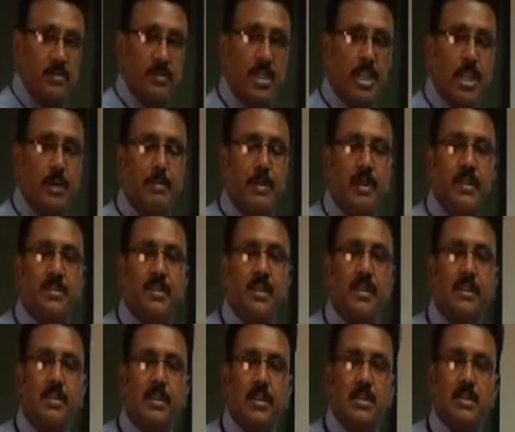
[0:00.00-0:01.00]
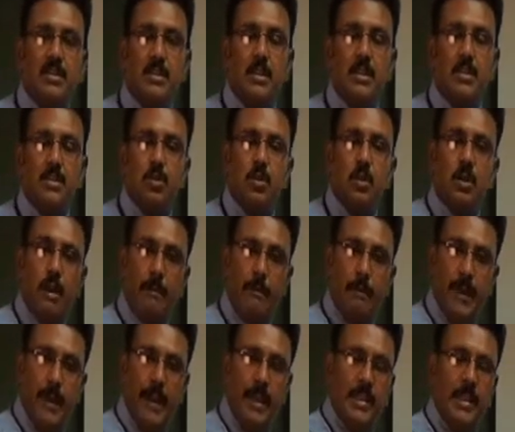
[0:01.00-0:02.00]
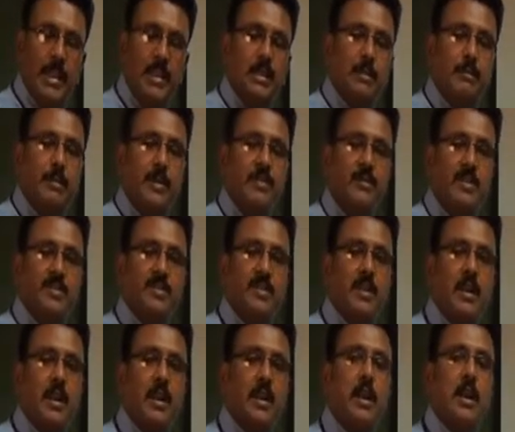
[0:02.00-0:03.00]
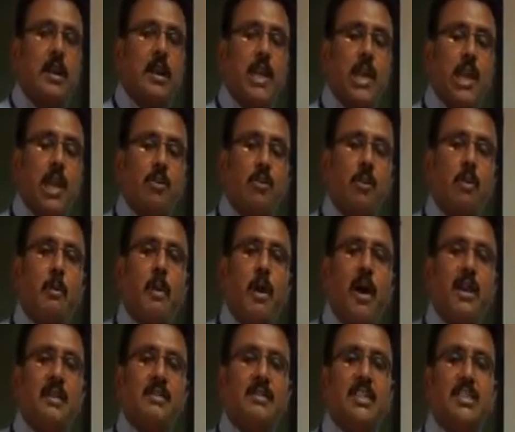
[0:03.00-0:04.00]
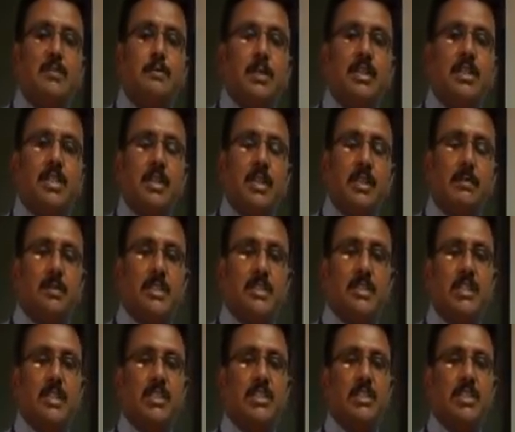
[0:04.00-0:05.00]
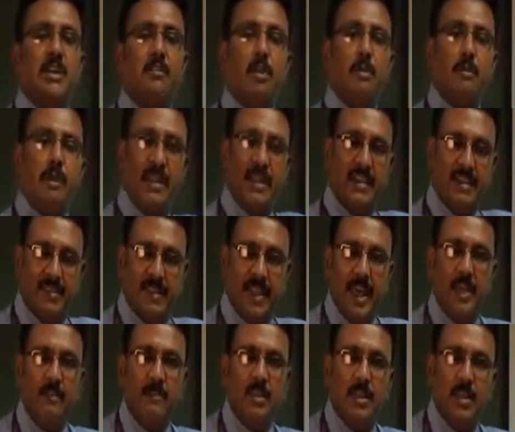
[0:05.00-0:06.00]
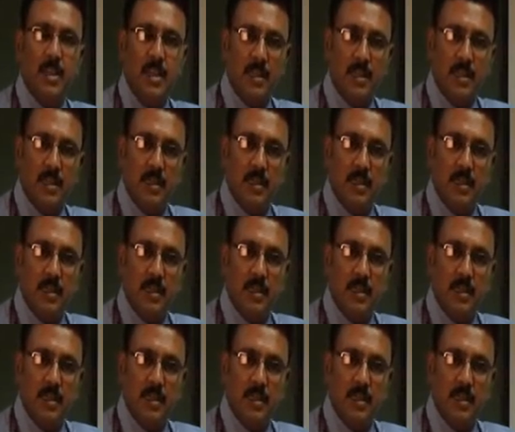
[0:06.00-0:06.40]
of GDP is increased. So comparing than the previous year, near around 0.6% development is there with the